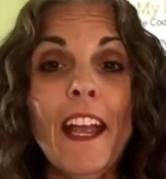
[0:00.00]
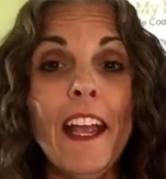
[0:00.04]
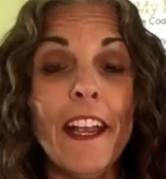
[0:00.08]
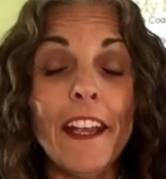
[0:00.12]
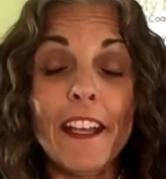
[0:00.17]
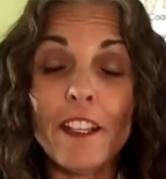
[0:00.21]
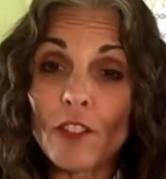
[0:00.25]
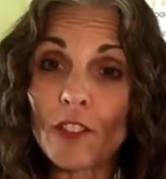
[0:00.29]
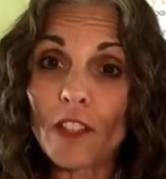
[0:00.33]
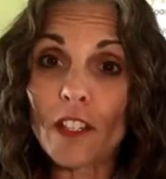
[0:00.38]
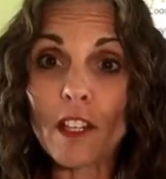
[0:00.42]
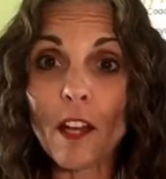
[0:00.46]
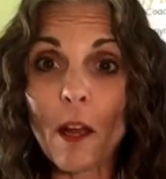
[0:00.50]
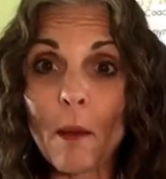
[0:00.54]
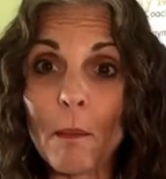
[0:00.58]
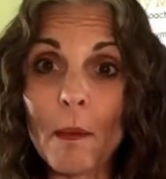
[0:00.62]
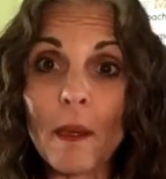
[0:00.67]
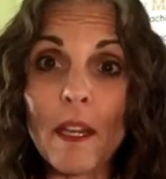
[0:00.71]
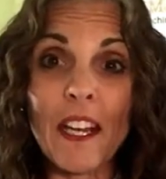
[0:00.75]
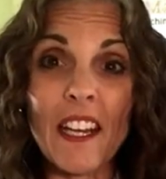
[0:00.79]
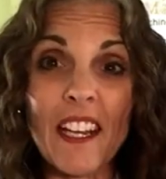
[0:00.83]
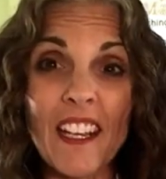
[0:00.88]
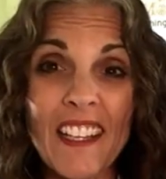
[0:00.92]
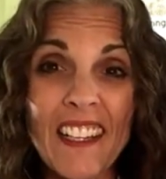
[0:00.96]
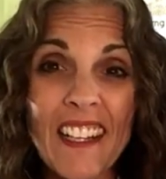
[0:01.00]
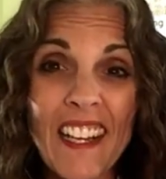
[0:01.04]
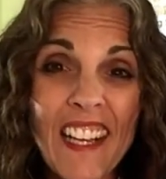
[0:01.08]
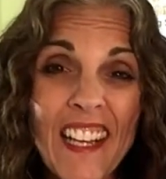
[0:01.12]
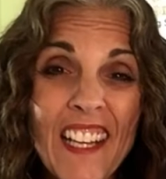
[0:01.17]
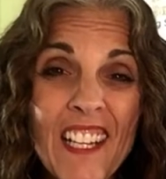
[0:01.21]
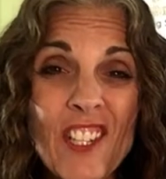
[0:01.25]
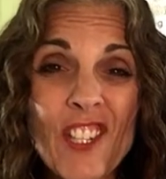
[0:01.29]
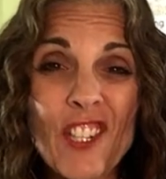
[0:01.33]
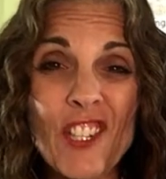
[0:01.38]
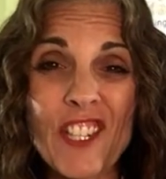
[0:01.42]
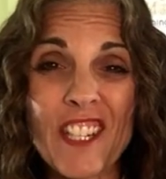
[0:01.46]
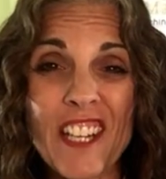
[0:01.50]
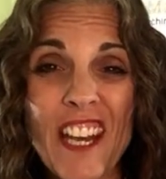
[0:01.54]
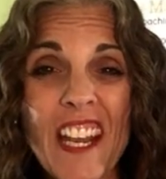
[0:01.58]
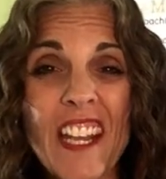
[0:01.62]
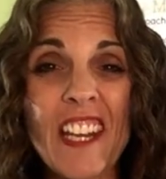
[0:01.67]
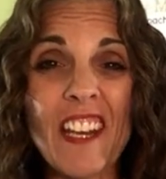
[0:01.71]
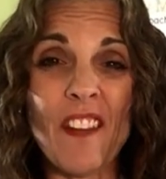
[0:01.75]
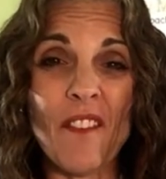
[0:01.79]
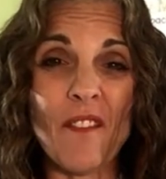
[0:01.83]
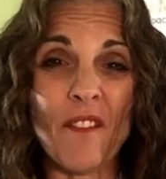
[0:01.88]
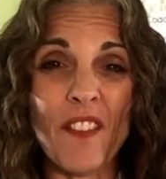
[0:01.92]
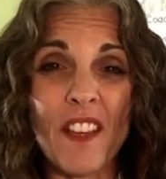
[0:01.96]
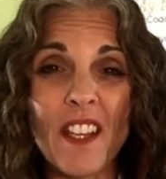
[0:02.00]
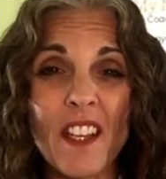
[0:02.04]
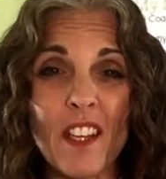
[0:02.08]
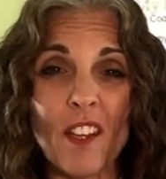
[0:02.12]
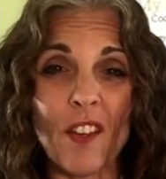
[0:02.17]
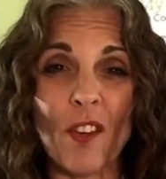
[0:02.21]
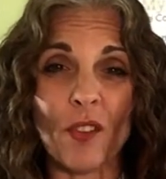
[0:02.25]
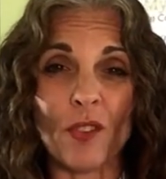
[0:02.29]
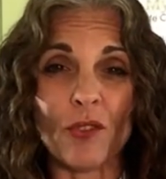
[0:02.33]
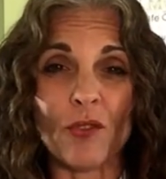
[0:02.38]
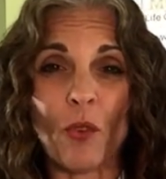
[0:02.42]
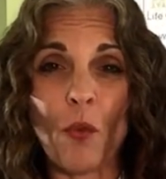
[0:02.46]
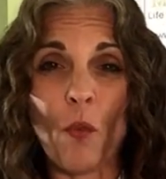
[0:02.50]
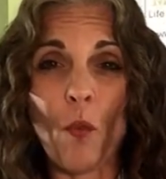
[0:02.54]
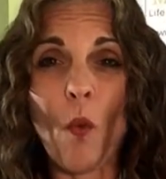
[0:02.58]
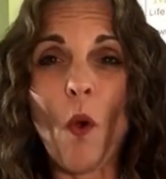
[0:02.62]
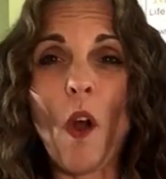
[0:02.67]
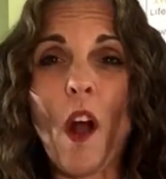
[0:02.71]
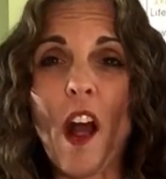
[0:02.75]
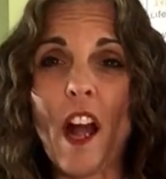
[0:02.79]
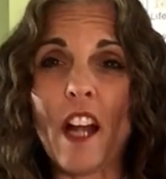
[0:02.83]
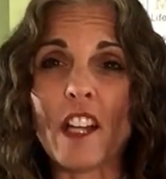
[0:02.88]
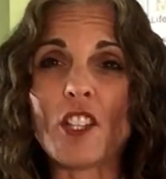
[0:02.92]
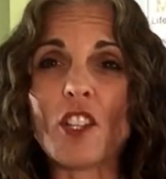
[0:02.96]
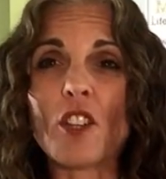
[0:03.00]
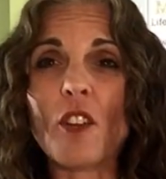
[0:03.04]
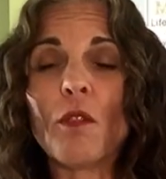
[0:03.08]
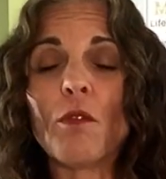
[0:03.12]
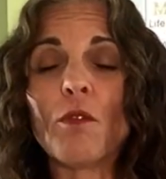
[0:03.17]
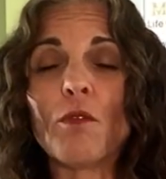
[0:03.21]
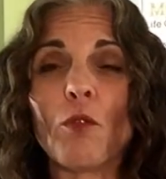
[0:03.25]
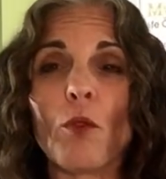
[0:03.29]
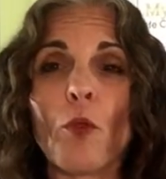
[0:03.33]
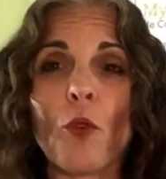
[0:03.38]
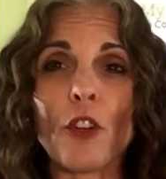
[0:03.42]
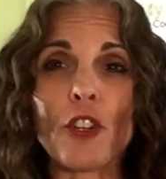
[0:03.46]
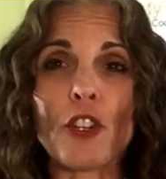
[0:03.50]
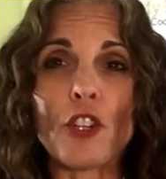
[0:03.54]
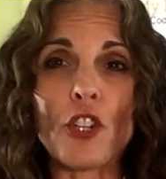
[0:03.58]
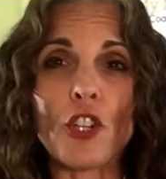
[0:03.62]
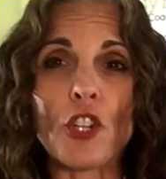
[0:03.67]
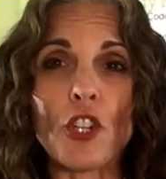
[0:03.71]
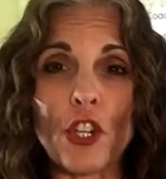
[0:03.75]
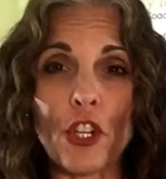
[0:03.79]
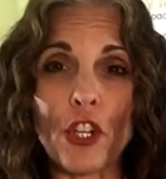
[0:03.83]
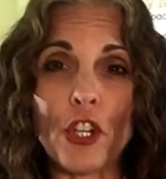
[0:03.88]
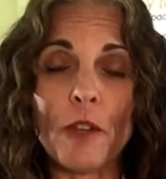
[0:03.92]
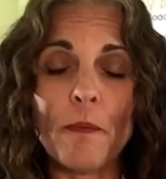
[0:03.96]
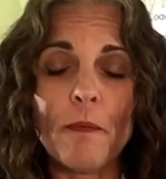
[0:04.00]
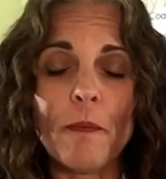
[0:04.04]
It's going to be an entertaining video to watch for sure.